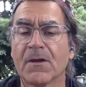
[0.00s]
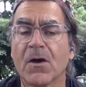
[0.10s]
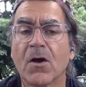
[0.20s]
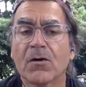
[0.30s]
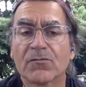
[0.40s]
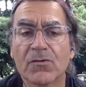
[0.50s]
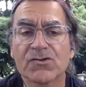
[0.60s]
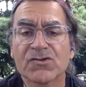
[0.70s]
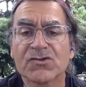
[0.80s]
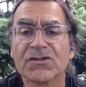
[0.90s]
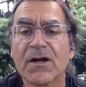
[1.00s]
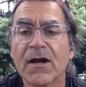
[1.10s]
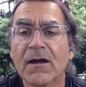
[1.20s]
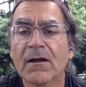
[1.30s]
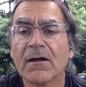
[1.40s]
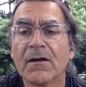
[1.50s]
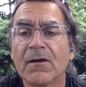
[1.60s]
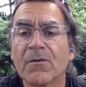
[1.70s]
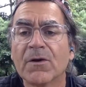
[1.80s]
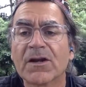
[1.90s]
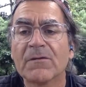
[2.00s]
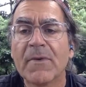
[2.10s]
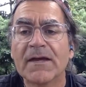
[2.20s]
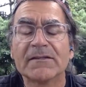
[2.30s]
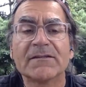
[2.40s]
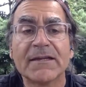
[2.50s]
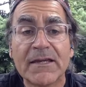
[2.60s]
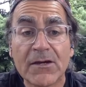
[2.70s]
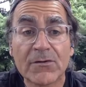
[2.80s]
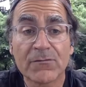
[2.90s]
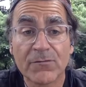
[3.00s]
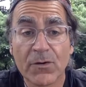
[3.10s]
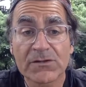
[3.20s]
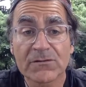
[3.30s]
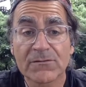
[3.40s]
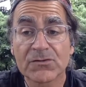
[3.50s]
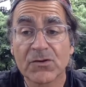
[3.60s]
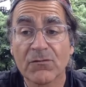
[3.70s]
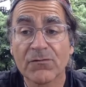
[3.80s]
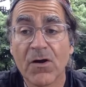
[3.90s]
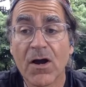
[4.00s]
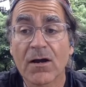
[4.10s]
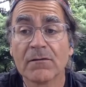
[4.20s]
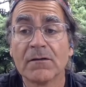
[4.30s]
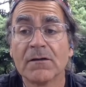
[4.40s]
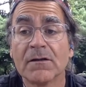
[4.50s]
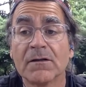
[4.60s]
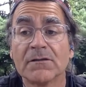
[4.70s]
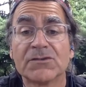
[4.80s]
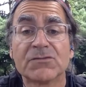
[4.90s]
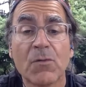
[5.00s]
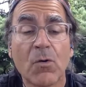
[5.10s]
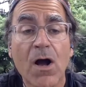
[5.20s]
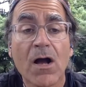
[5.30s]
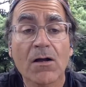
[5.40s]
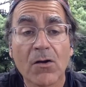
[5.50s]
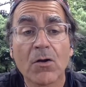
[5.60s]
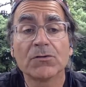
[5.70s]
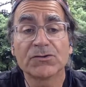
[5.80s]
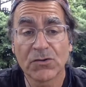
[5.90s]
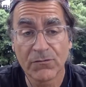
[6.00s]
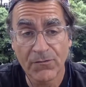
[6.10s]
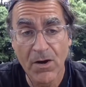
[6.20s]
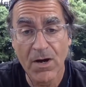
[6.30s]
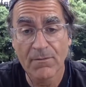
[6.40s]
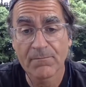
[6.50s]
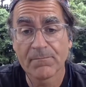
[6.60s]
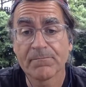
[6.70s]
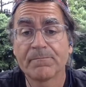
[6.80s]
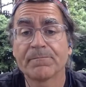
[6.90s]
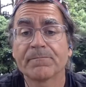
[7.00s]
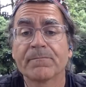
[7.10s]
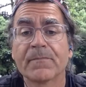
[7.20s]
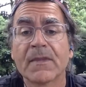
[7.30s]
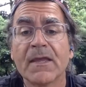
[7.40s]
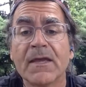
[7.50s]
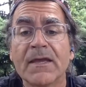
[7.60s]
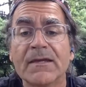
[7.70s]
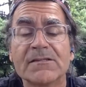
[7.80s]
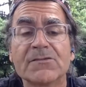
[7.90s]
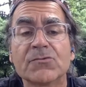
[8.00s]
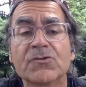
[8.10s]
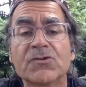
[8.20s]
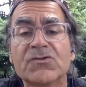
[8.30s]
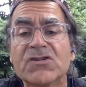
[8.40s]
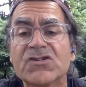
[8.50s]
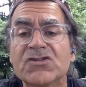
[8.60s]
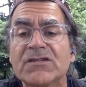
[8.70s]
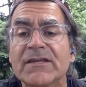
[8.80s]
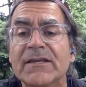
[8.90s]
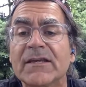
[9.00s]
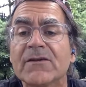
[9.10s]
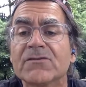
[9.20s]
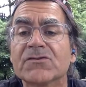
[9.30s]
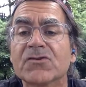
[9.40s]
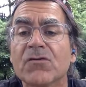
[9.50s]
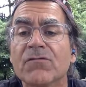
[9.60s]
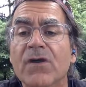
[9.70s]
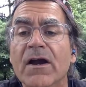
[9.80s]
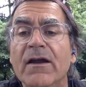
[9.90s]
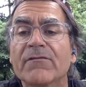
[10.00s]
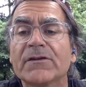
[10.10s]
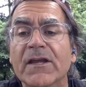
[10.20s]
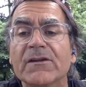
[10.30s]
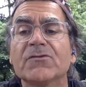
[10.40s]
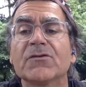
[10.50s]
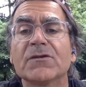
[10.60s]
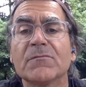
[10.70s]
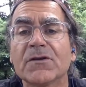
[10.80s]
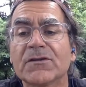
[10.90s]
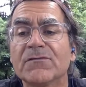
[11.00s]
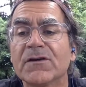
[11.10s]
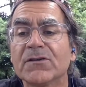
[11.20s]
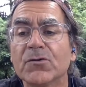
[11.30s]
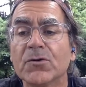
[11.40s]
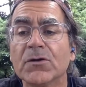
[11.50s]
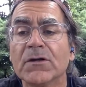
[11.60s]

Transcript: On Rosh Hashanah, we are commanded to hear the voice of the shofar, the Shmoah Kol Shofar. It is the tradition to hear the shofar every day during the month of Elul